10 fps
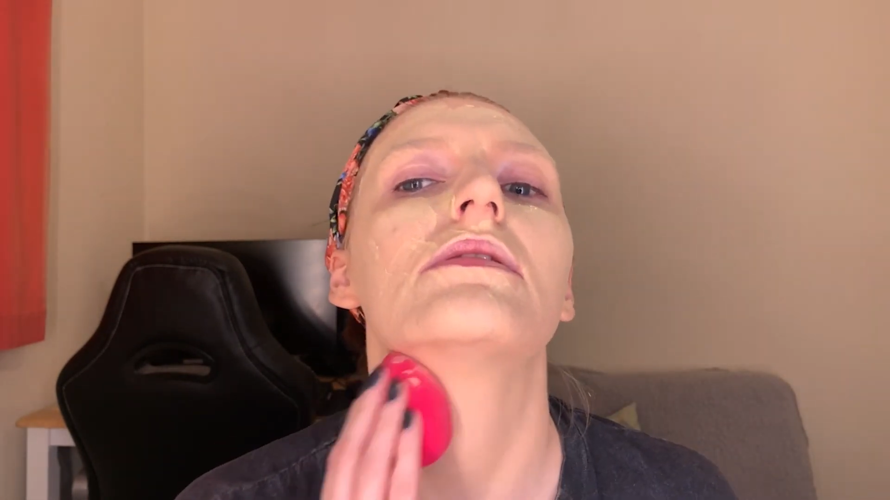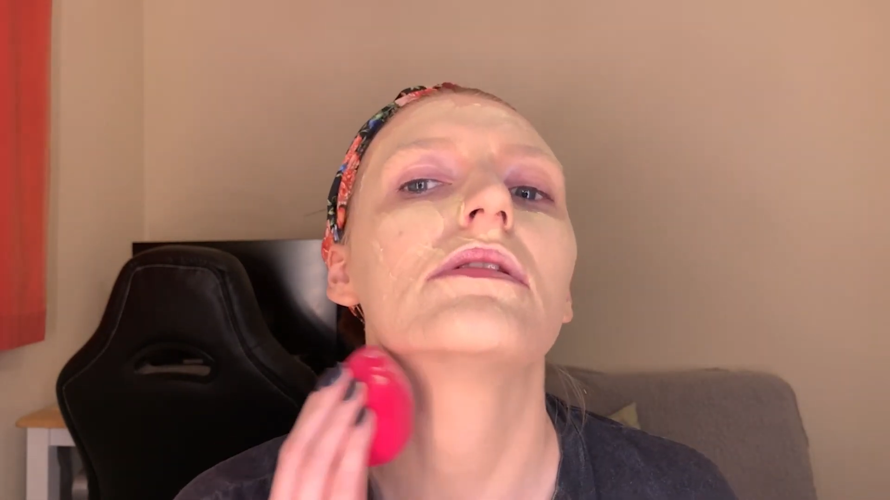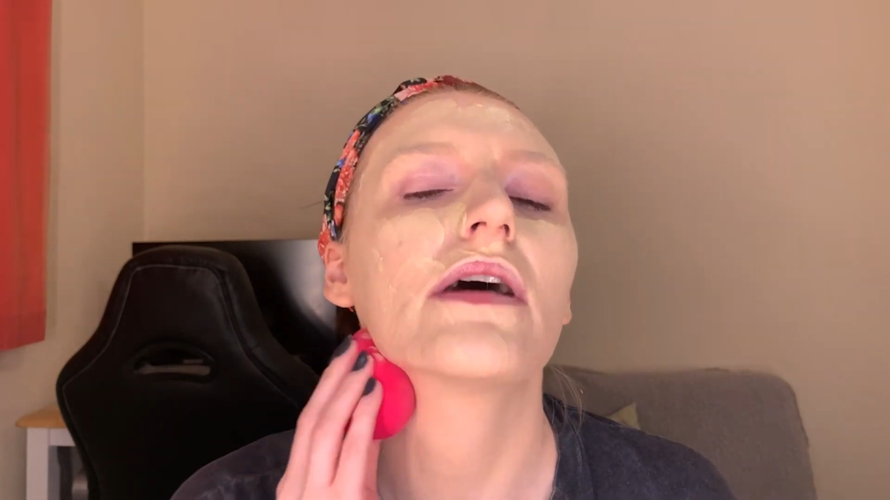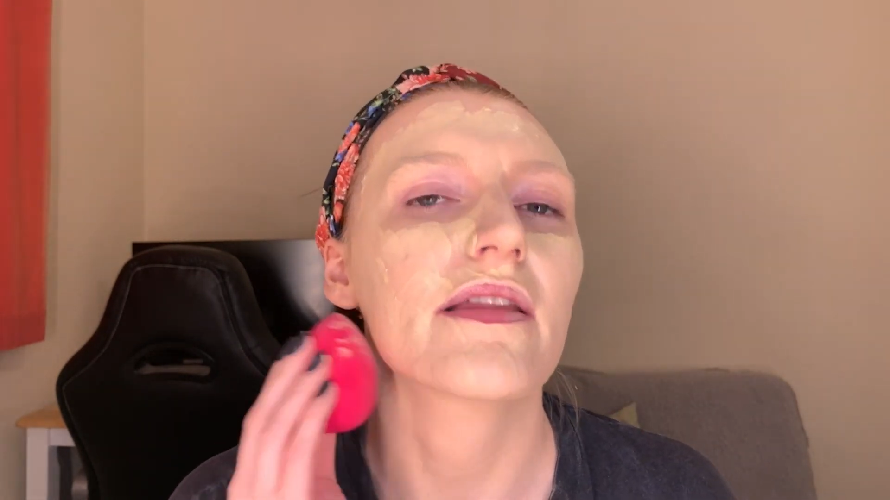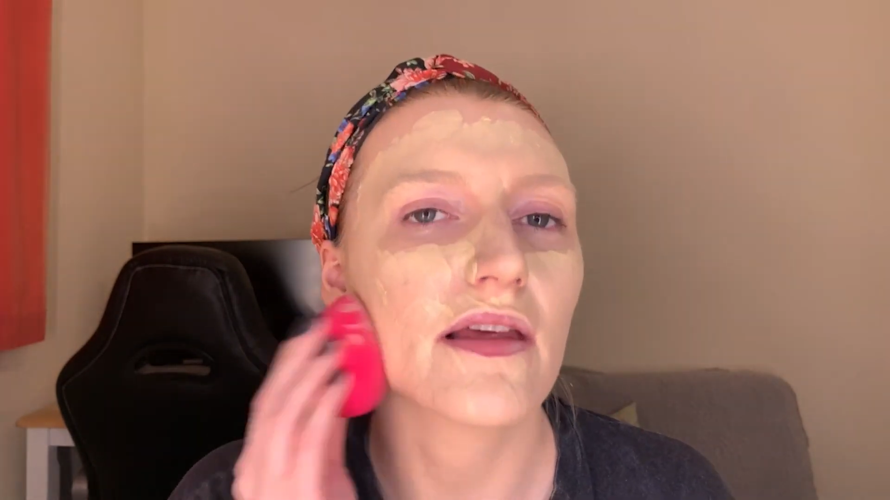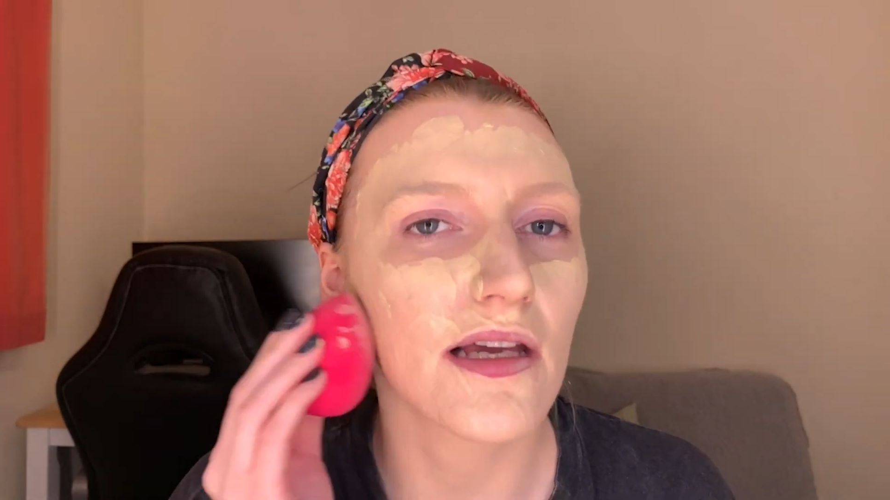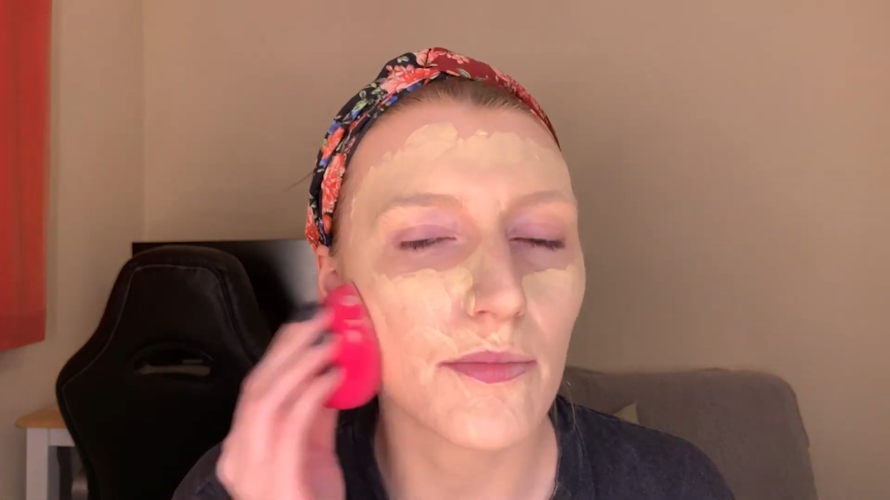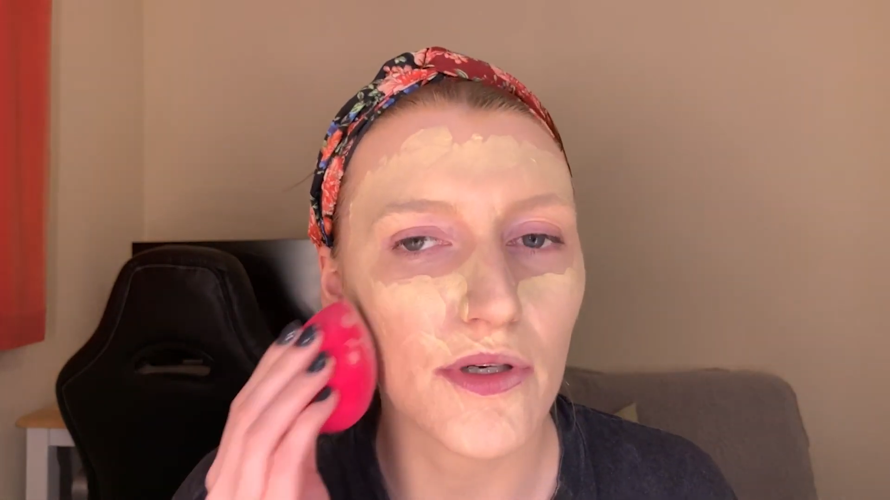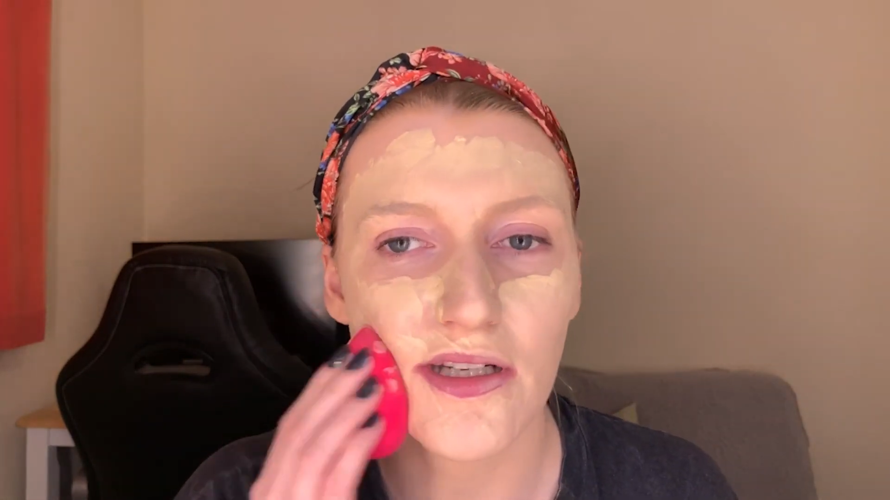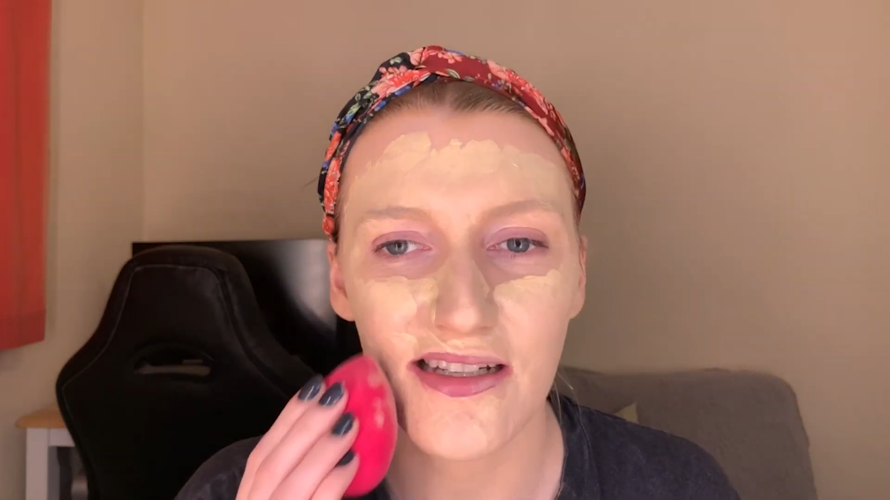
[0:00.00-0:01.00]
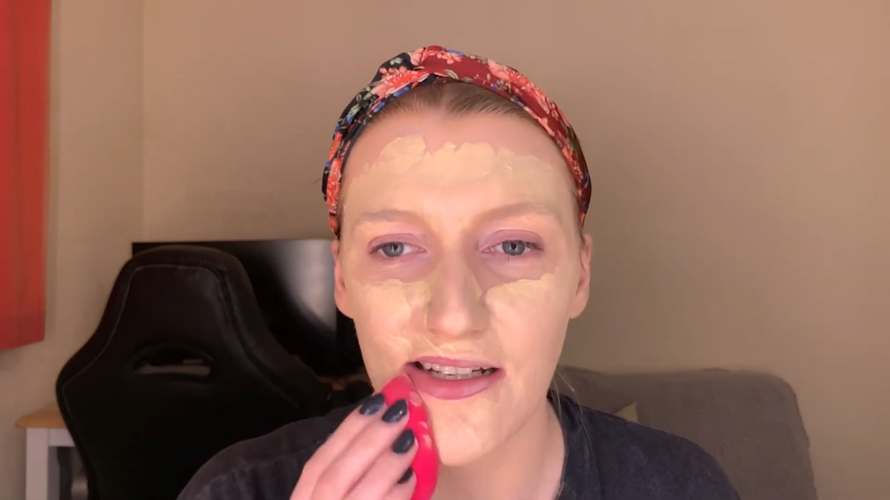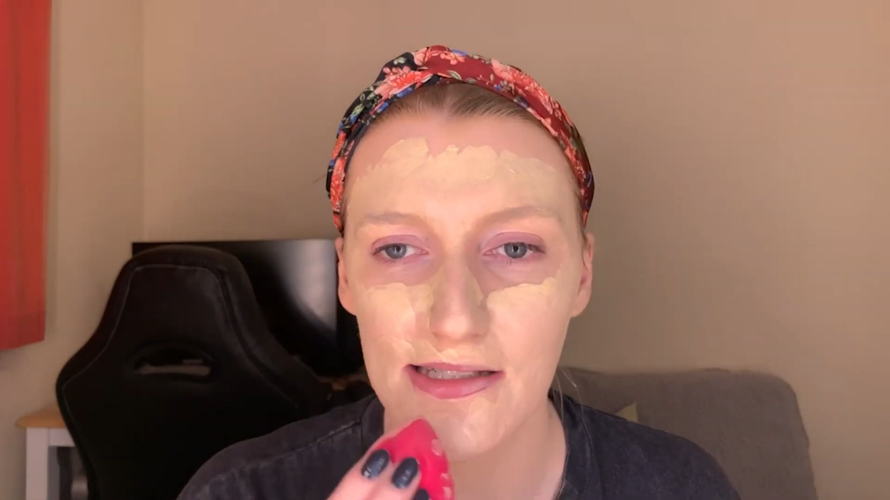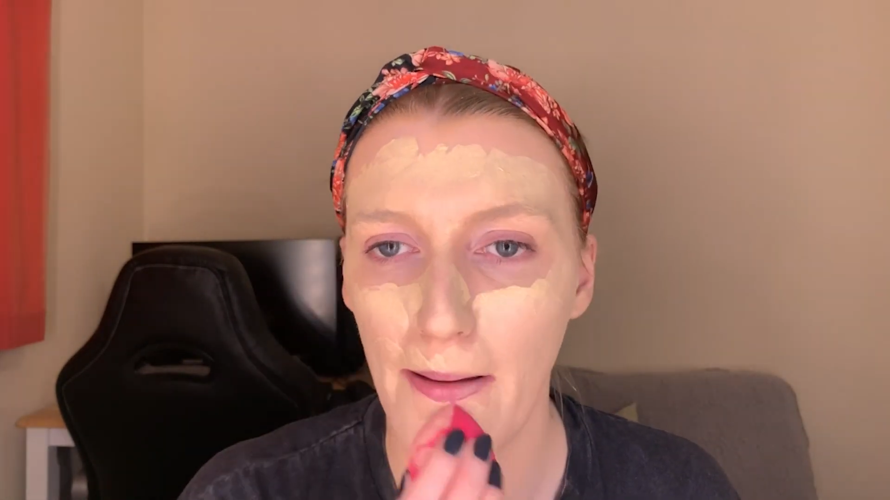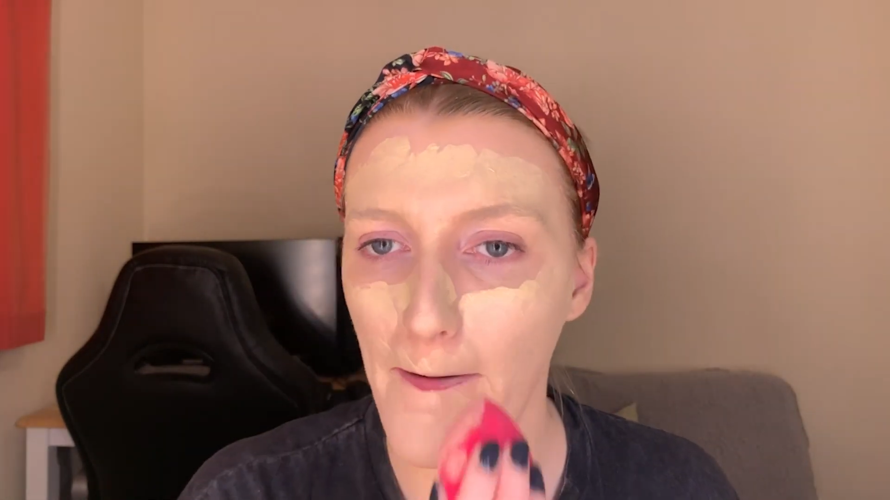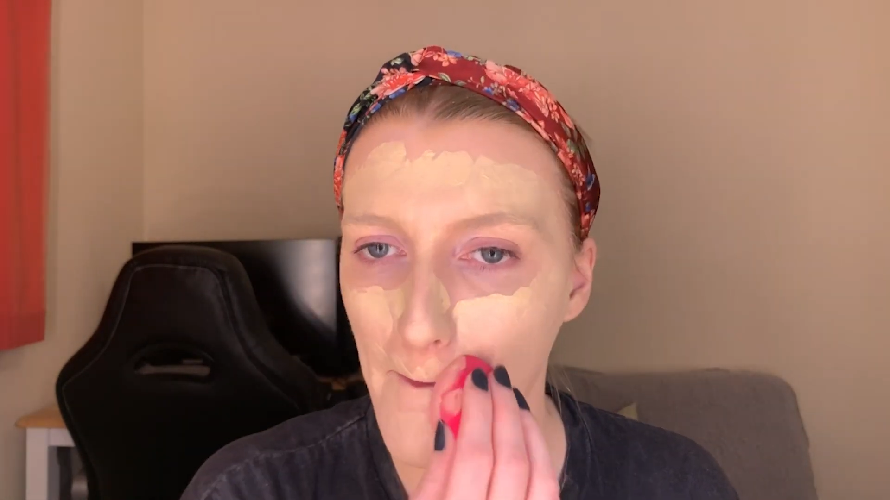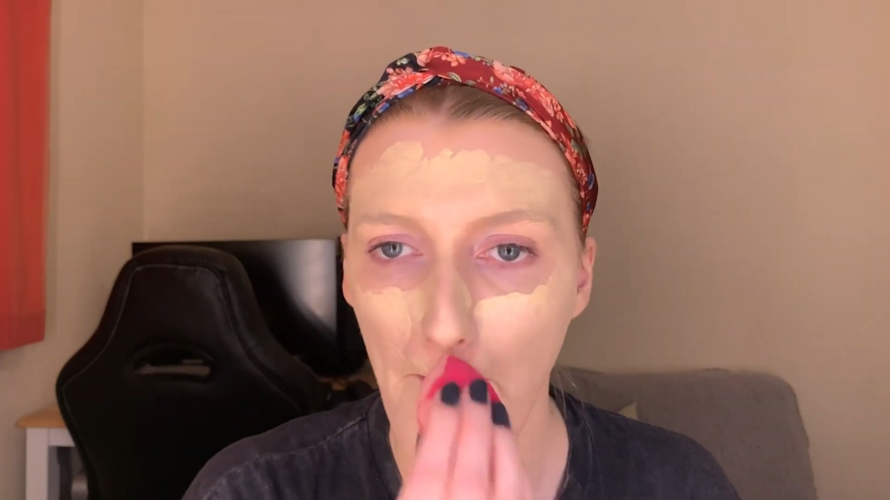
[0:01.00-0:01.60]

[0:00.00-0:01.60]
I think I'm gonna need to